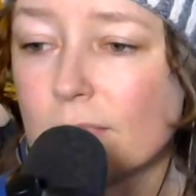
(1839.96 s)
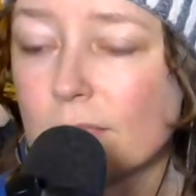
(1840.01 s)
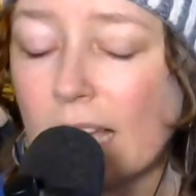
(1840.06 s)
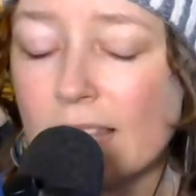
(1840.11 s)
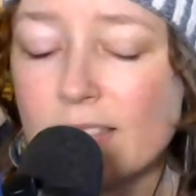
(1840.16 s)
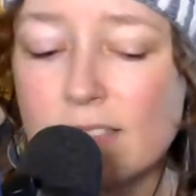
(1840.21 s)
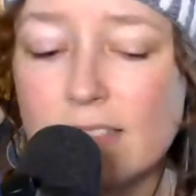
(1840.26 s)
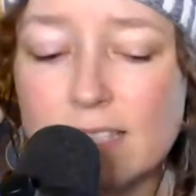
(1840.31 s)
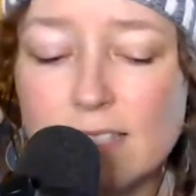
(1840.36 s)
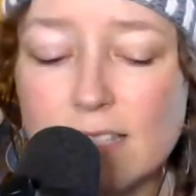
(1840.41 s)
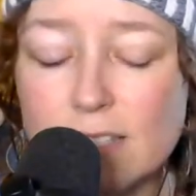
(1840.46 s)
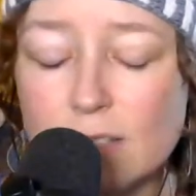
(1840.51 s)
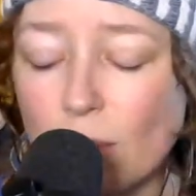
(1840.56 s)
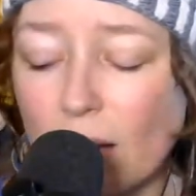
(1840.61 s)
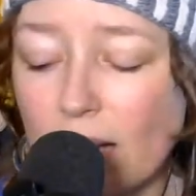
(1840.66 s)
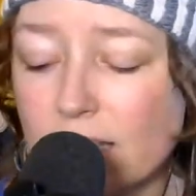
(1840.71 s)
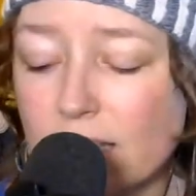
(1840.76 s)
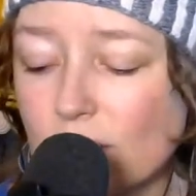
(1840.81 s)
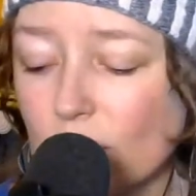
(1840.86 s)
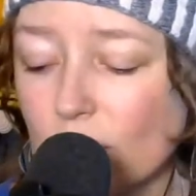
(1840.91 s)
And this is
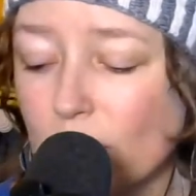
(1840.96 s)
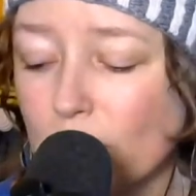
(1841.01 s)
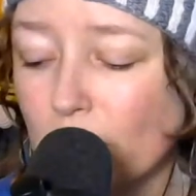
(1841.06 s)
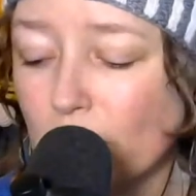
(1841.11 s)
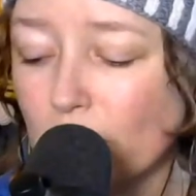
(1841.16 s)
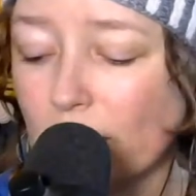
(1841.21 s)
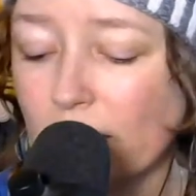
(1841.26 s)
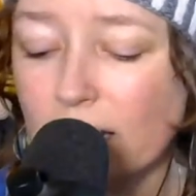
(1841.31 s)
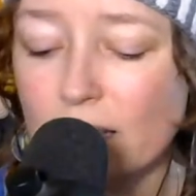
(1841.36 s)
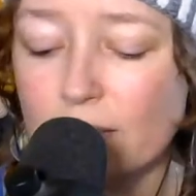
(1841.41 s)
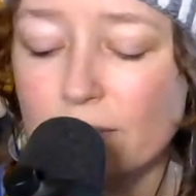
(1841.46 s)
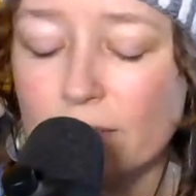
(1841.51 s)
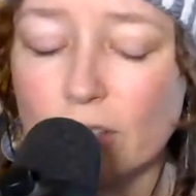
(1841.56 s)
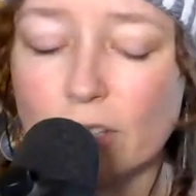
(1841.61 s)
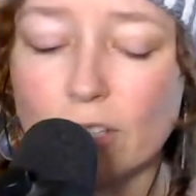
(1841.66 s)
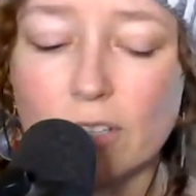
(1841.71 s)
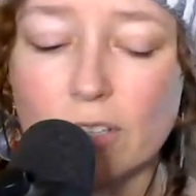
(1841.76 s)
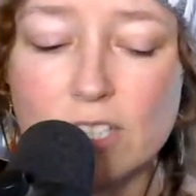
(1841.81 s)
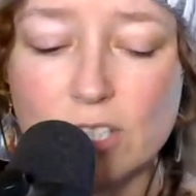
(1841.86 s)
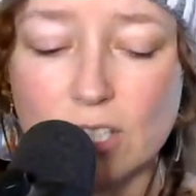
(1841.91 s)
why it's so important, if you're
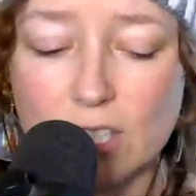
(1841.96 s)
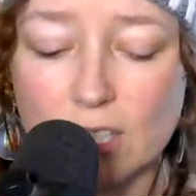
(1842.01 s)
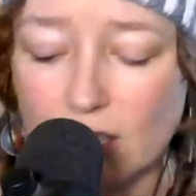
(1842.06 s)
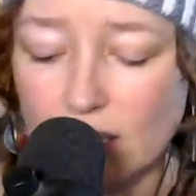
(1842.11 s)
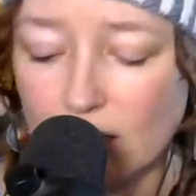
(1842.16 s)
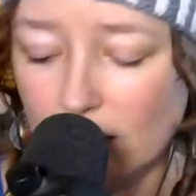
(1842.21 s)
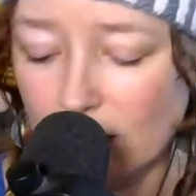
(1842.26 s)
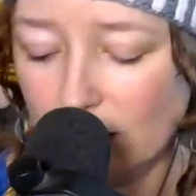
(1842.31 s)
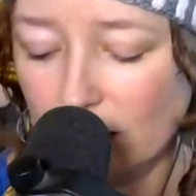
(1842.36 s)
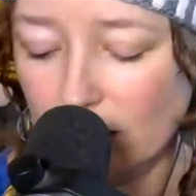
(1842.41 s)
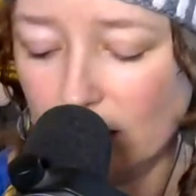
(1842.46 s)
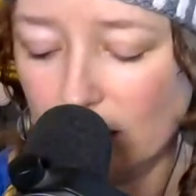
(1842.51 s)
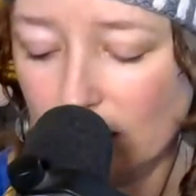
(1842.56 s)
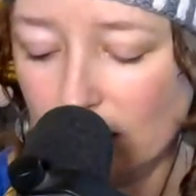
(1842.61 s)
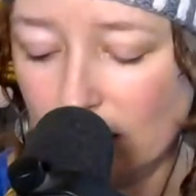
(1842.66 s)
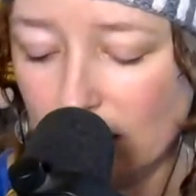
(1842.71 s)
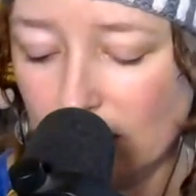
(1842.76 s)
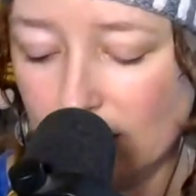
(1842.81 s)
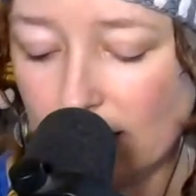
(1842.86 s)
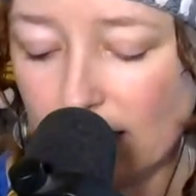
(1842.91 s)
a Christian,
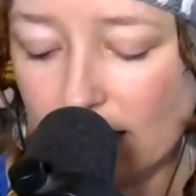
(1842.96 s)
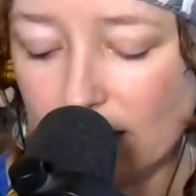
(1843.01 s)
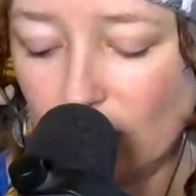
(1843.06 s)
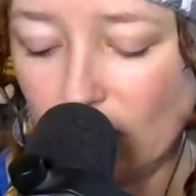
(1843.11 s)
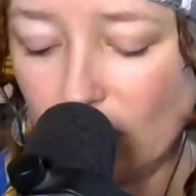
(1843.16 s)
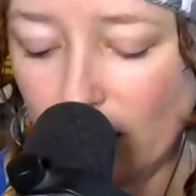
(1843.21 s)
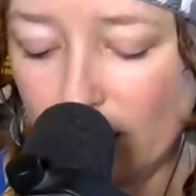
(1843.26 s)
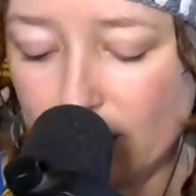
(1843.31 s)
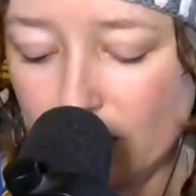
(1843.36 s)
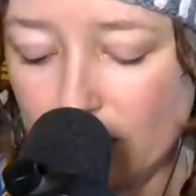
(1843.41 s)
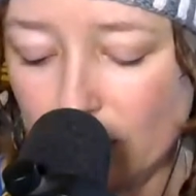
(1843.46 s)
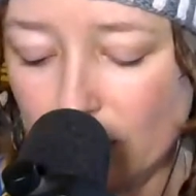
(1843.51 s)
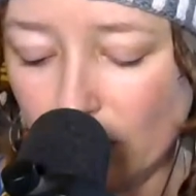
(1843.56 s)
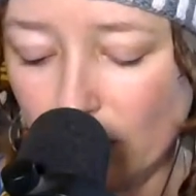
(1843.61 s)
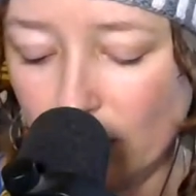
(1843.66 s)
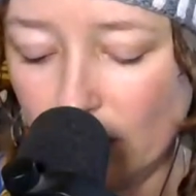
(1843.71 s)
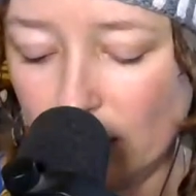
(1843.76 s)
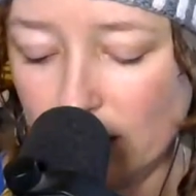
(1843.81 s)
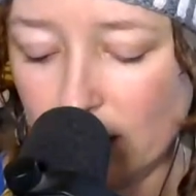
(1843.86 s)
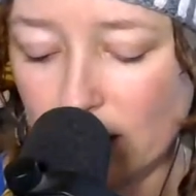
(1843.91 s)
that you have
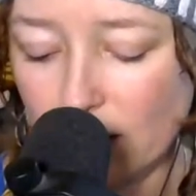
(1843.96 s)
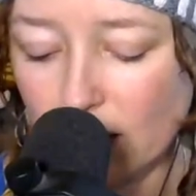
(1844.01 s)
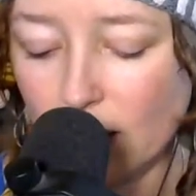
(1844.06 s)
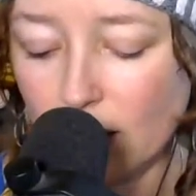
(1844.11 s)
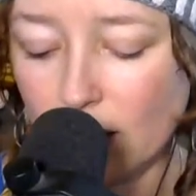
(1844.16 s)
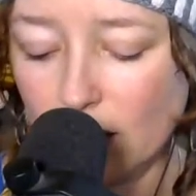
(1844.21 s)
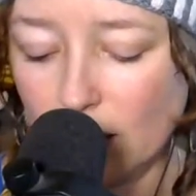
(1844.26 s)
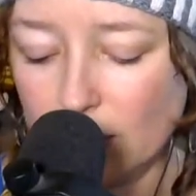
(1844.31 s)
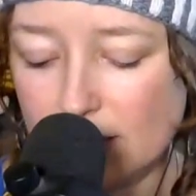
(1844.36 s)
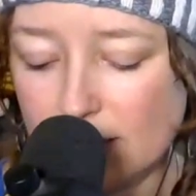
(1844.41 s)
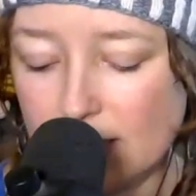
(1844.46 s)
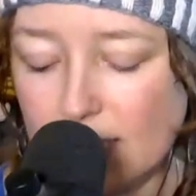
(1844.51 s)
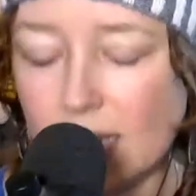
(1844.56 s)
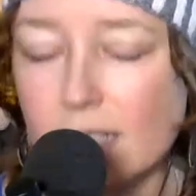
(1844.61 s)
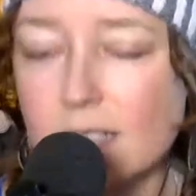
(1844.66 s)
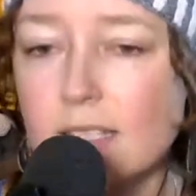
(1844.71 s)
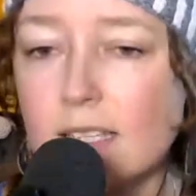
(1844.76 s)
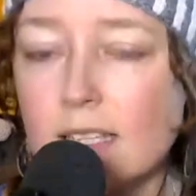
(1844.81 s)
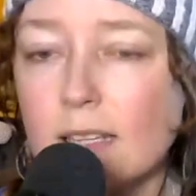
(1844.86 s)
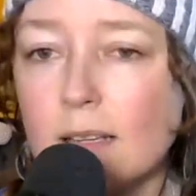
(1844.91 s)
good,
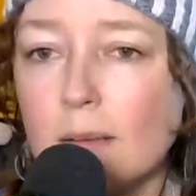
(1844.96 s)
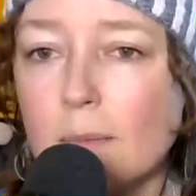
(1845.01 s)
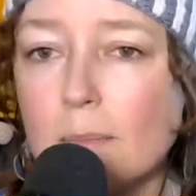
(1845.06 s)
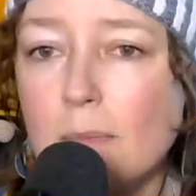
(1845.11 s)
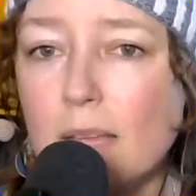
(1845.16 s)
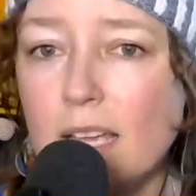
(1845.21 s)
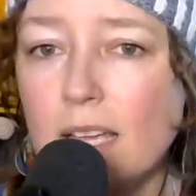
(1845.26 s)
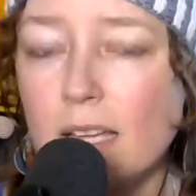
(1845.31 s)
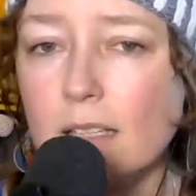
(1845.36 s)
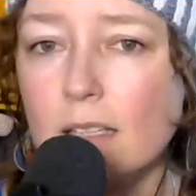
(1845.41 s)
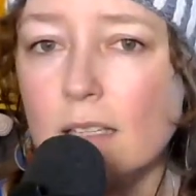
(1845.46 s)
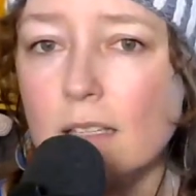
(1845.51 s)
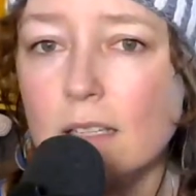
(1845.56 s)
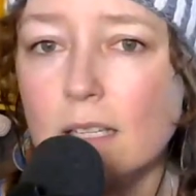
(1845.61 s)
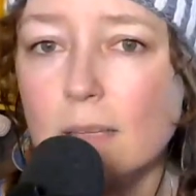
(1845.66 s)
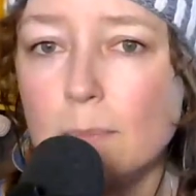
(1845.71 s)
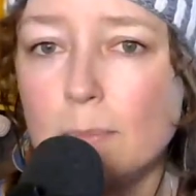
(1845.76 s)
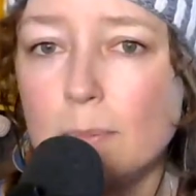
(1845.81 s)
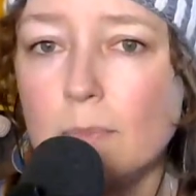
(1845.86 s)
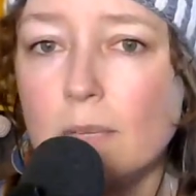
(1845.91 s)
upstanding men
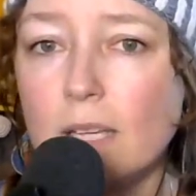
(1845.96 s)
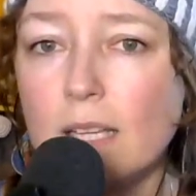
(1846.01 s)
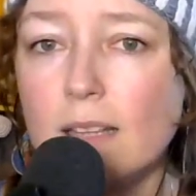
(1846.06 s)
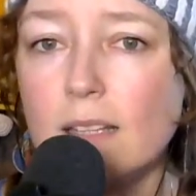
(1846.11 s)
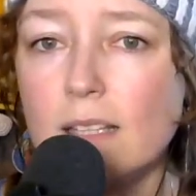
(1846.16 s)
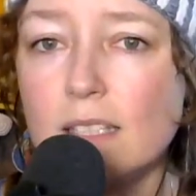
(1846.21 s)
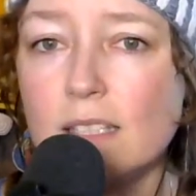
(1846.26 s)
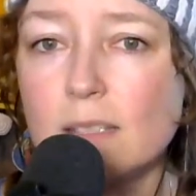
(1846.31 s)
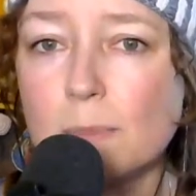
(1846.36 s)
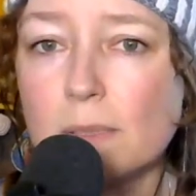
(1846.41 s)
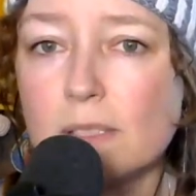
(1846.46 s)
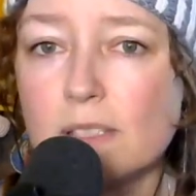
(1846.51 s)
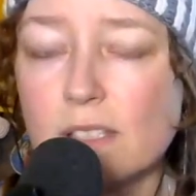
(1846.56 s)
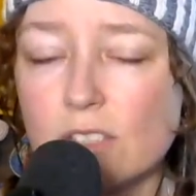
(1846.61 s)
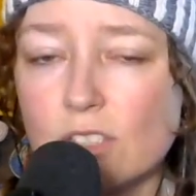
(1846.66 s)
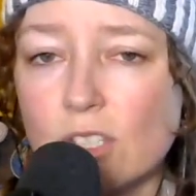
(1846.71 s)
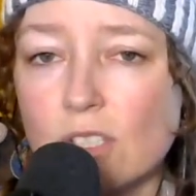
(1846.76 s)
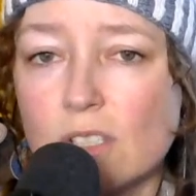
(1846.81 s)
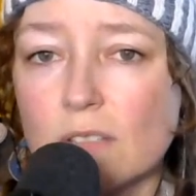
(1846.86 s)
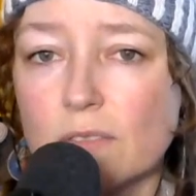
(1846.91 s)
in these
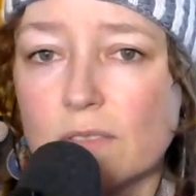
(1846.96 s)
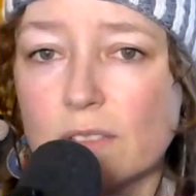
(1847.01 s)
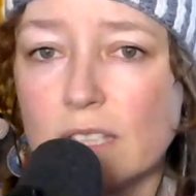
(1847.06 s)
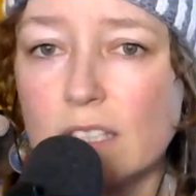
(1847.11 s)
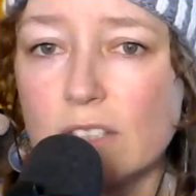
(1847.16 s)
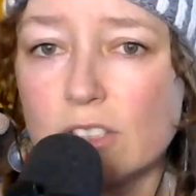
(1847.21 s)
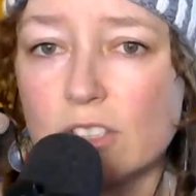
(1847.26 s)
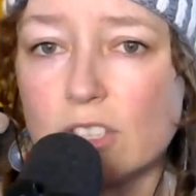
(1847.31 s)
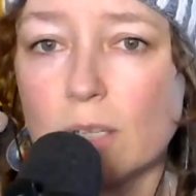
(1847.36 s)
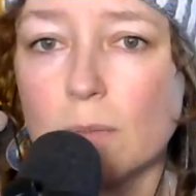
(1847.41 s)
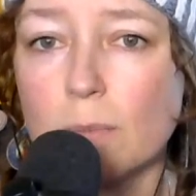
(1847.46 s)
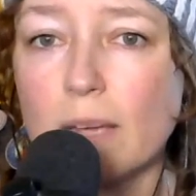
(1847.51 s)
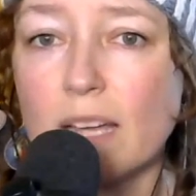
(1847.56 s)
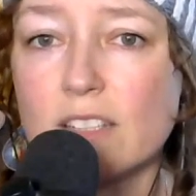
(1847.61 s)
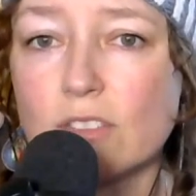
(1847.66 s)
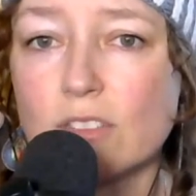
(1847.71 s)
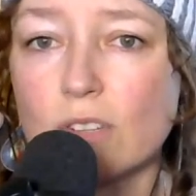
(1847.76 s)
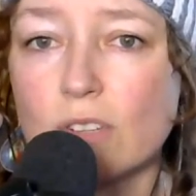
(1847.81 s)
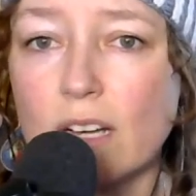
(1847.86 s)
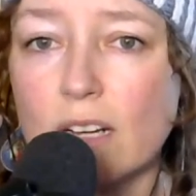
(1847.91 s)
positions of leadership
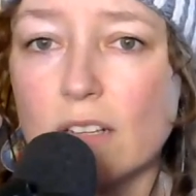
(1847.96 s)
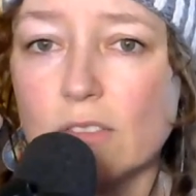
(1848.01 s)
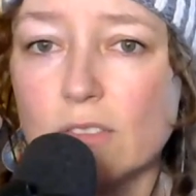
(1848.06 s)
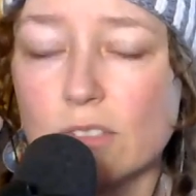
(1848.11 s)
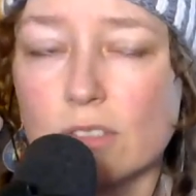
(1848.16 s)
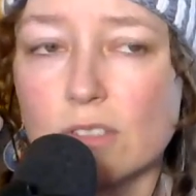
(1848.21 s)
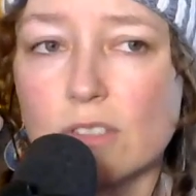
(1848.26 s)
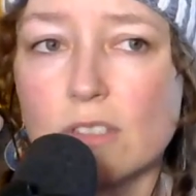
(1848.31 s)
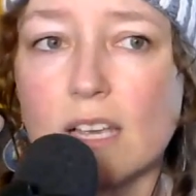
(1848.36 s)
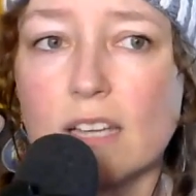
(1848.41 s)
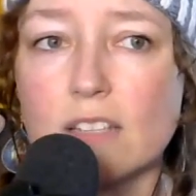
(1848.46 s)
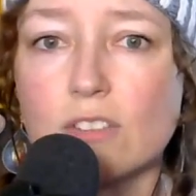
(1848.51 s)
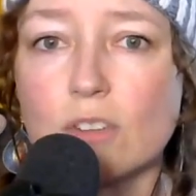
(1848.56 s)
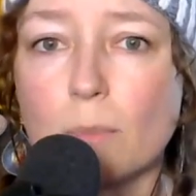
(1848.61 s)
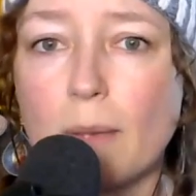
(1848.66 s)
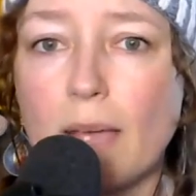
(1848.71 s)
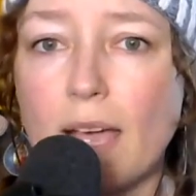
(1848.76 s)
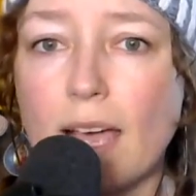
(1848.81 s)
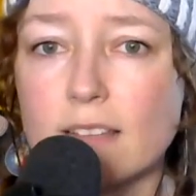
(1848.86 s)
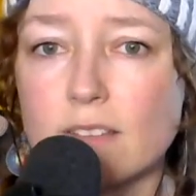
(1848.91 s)
as your elders, as your
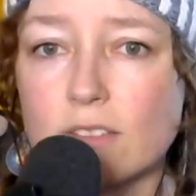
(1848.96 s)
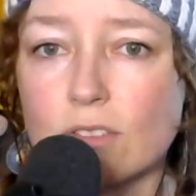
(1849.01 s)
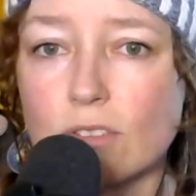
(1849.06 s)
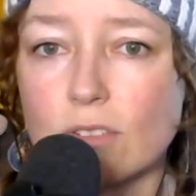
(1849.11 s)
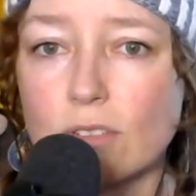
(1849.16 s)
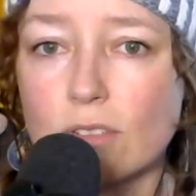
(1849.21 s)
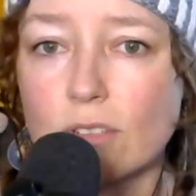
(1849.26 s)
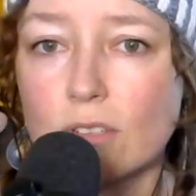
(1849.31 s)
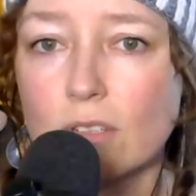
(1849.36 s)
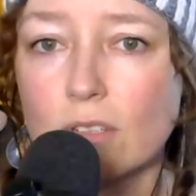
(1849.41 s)
pastor,